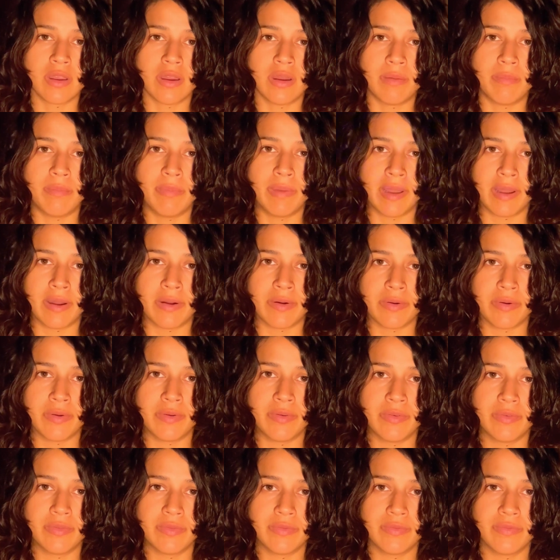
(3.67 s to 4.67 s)
about
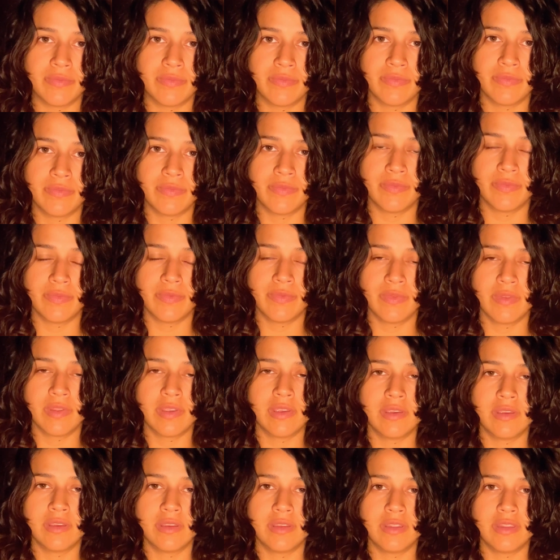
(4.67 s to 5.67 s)

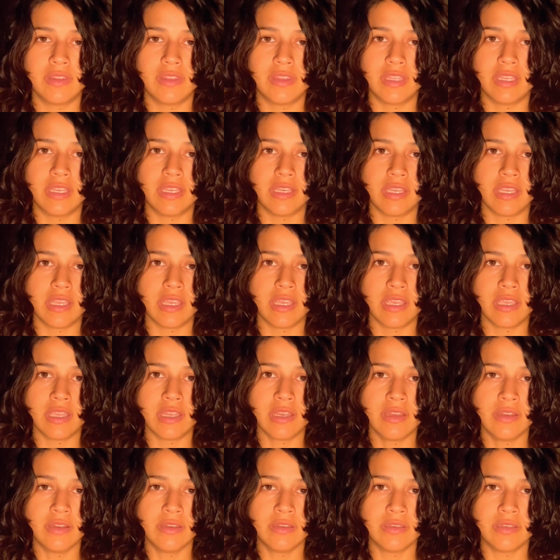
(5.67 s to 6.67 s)
the
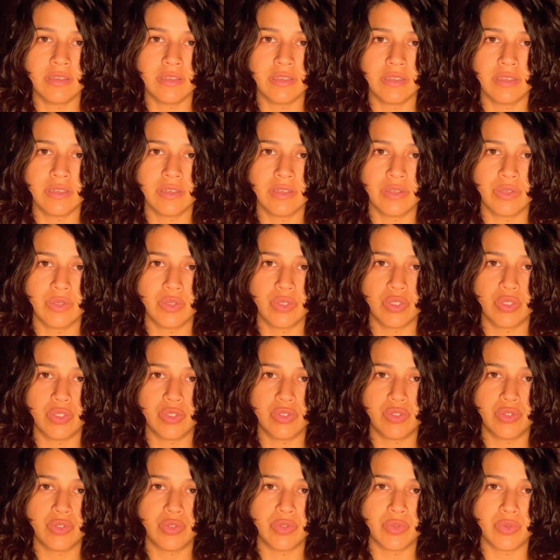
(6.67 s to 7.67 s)
need
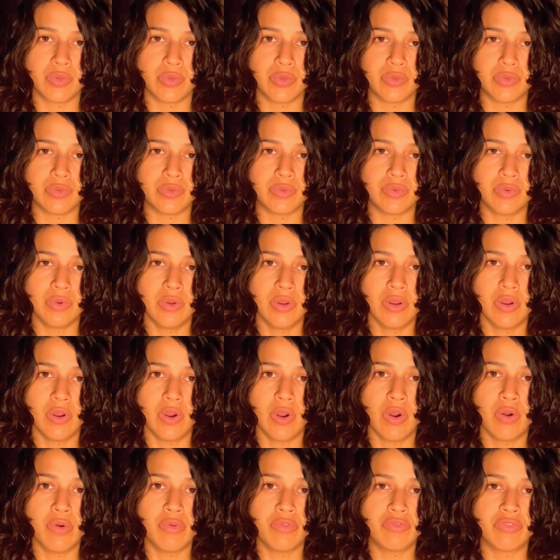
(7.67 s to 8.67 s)
to
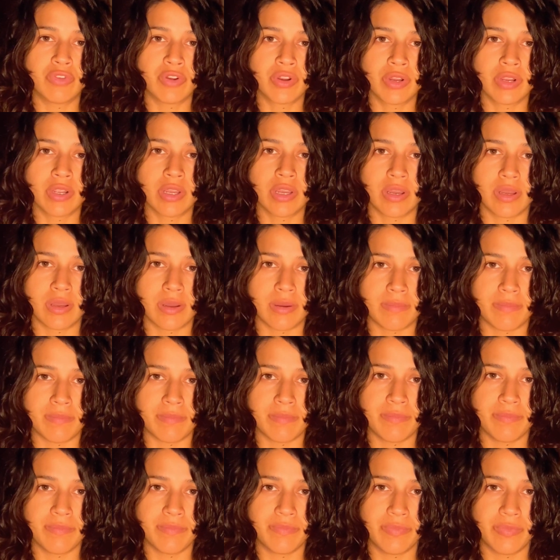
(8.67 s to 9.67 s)
overcome
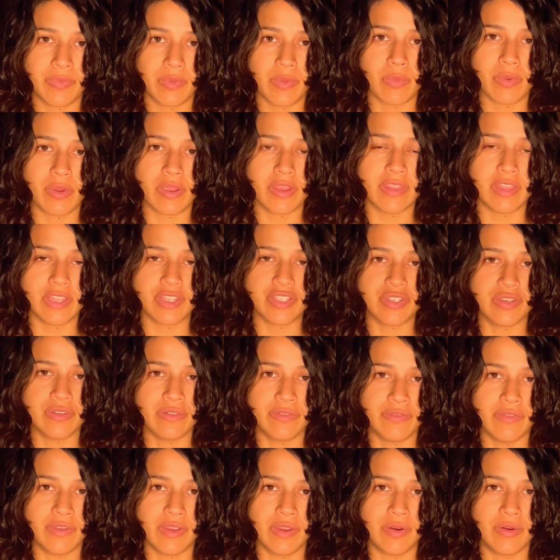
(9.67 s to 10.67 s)
the way that you
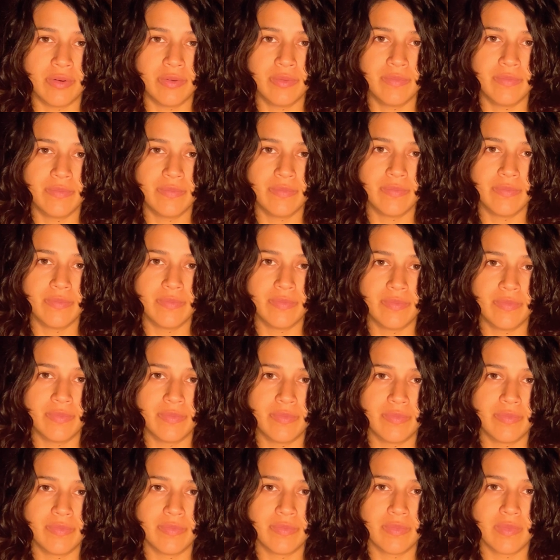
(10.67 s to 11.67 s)
feel,
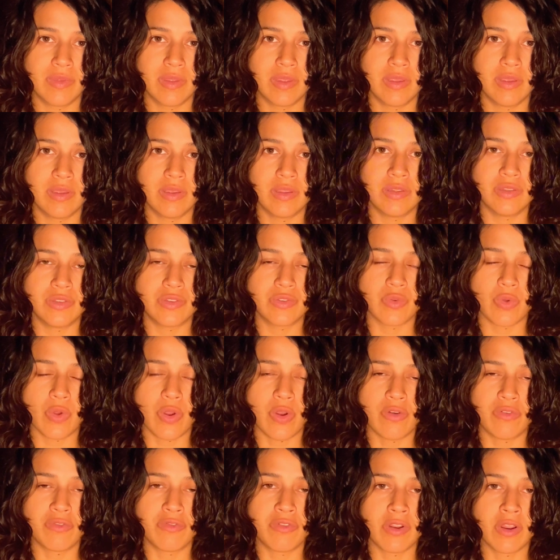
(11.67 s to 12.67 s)
to
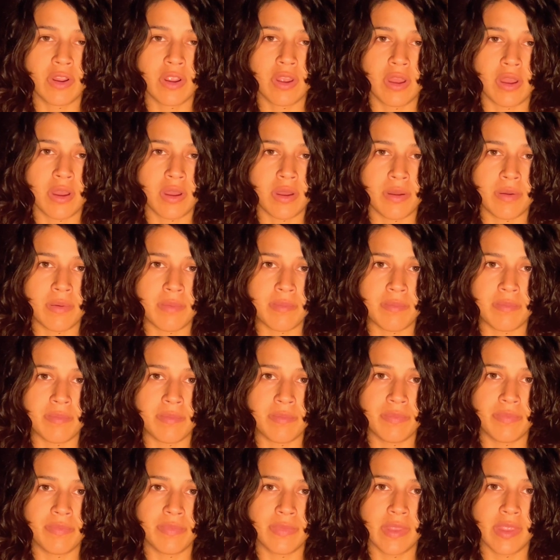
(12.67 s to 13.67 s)
overcome
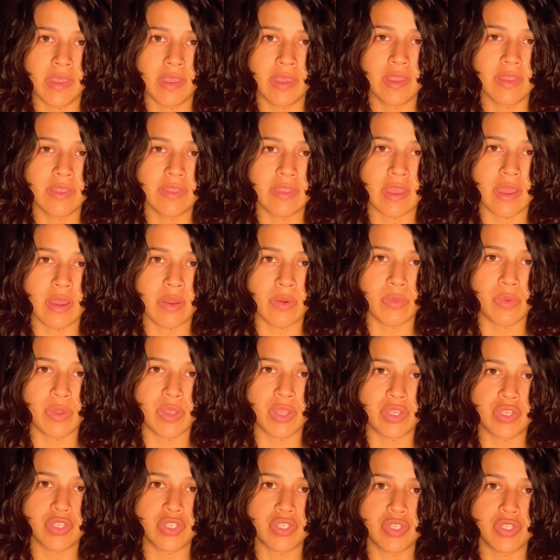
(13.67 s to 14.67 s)
that
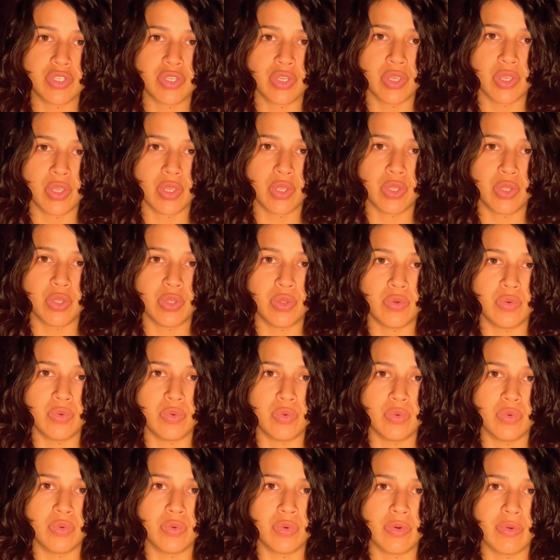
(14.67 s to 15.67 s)
which
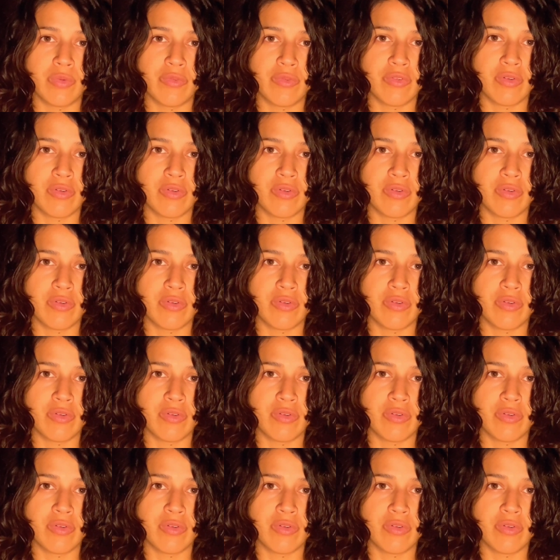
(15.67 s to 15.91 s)
you